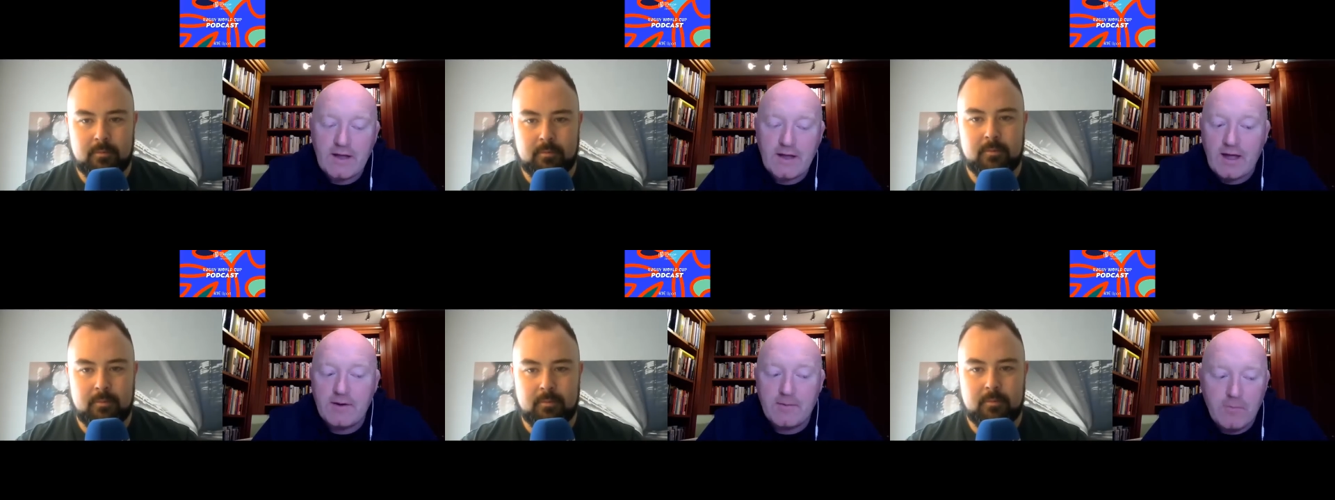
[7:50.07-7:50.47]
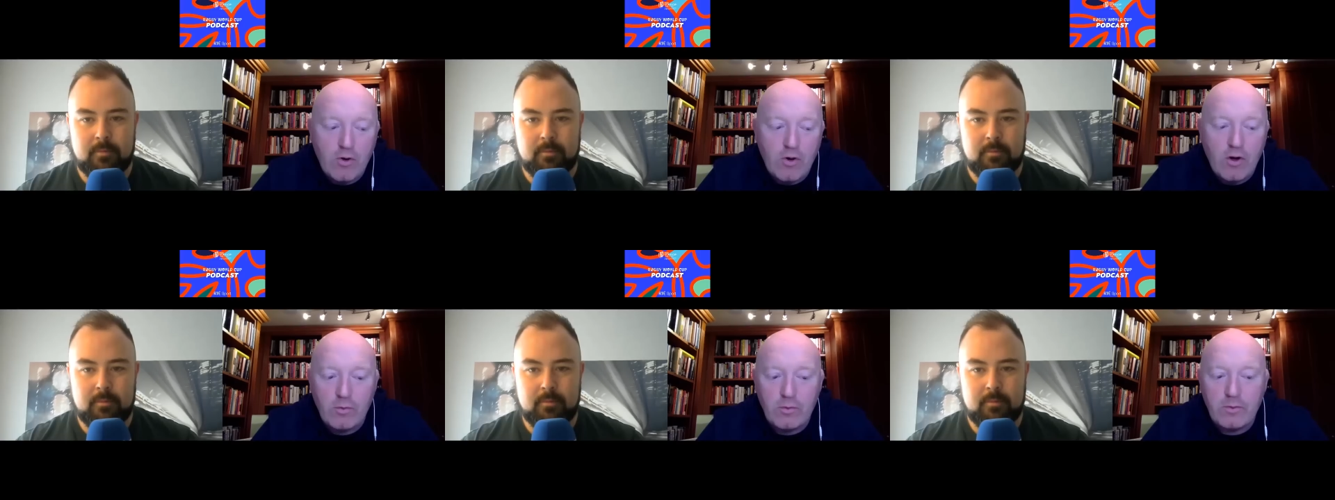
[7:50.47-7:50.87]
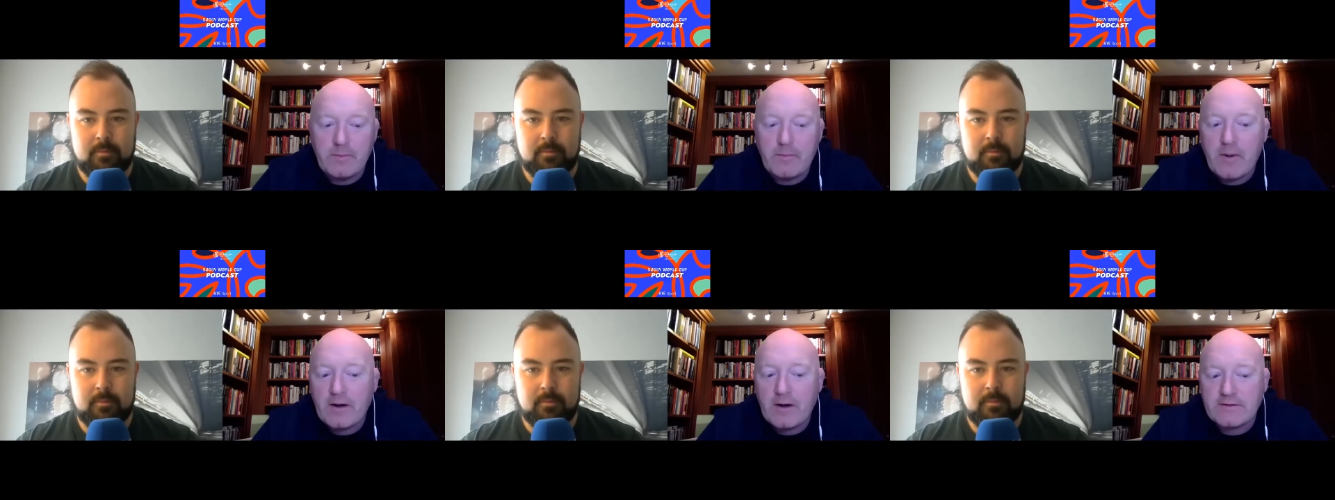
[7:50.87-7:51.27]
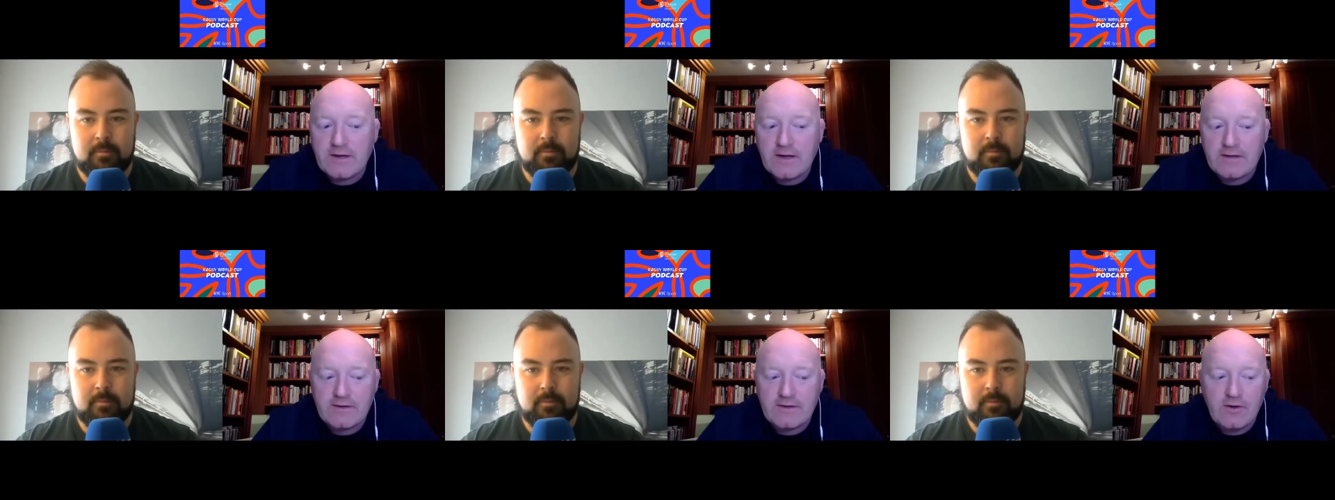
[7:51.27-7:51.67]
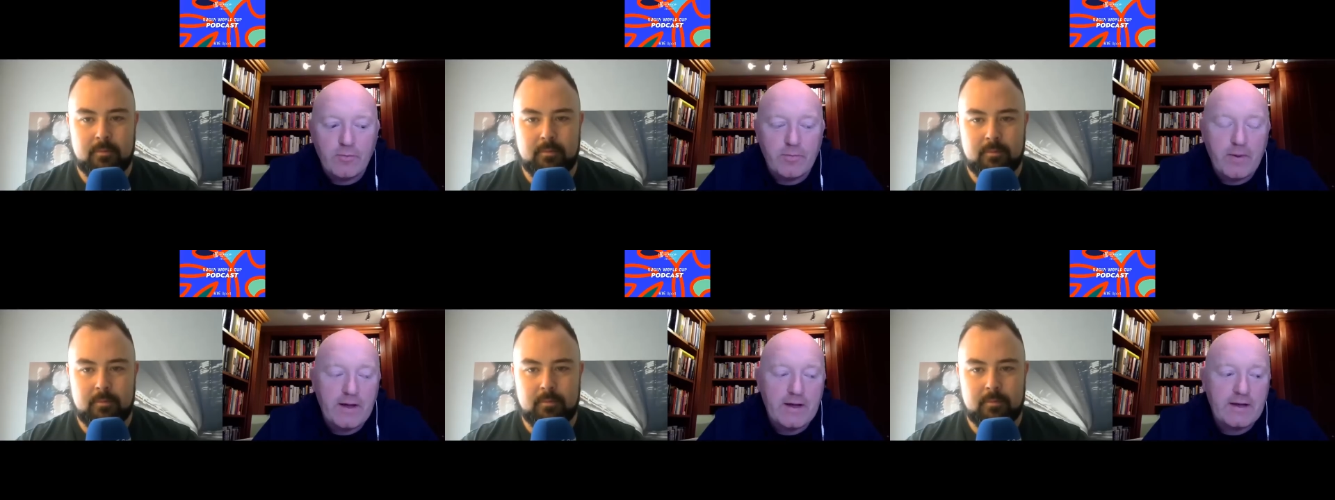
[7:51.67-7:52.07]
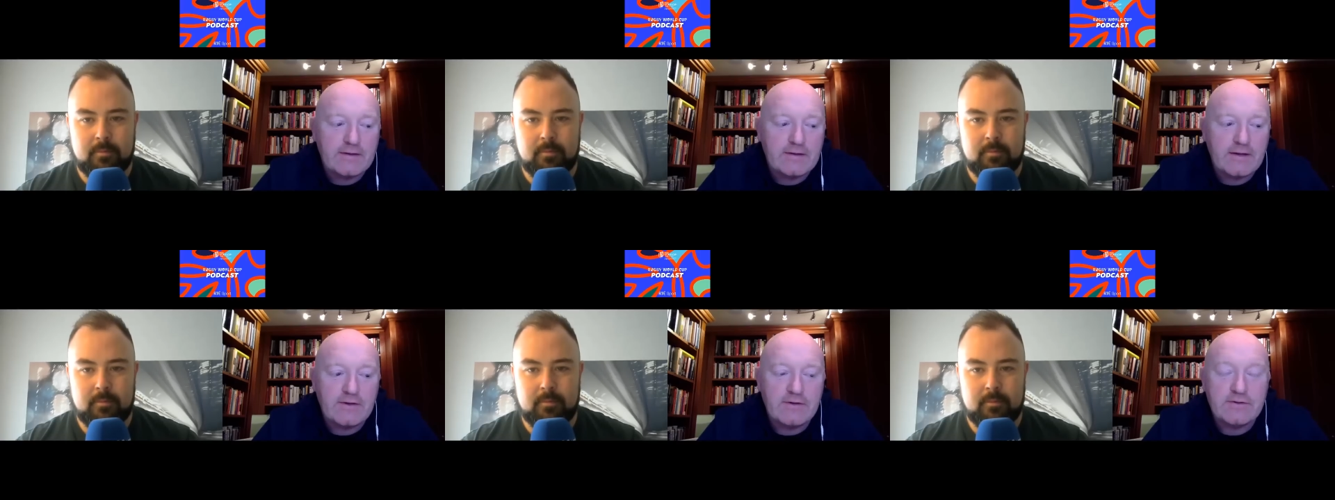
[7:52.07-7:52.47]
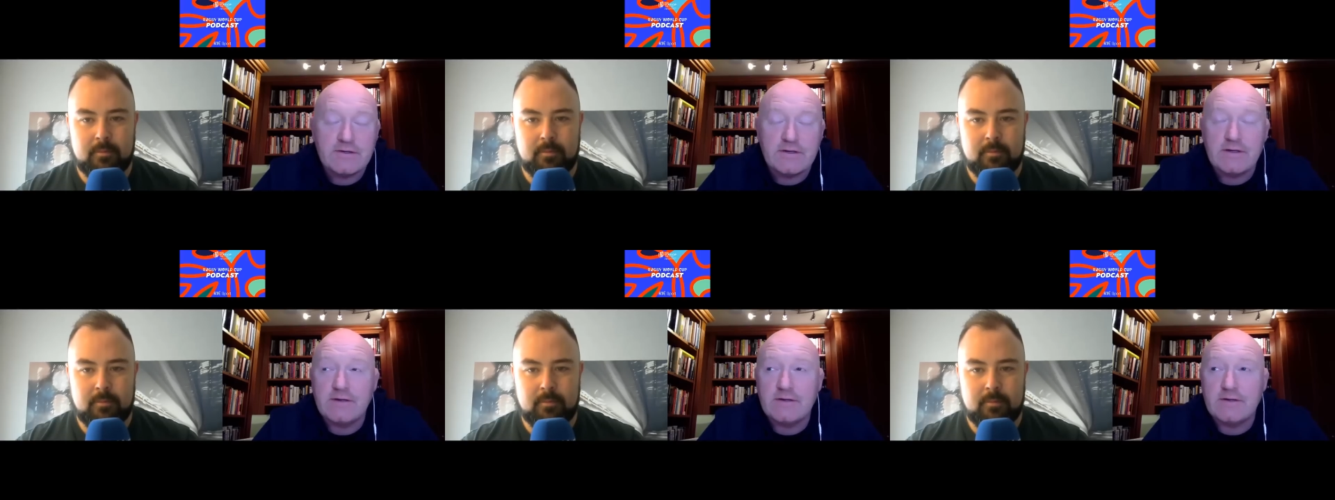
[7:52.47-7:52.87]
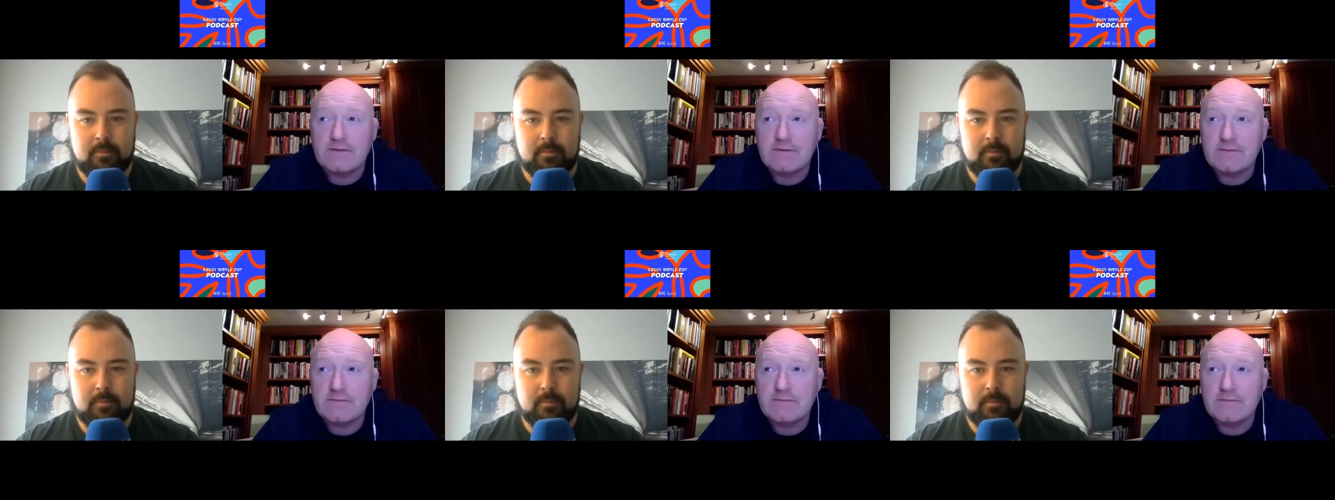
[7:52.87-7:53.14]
Speaker 1: And the Maul will be part of that. And I look back at that New Zealand,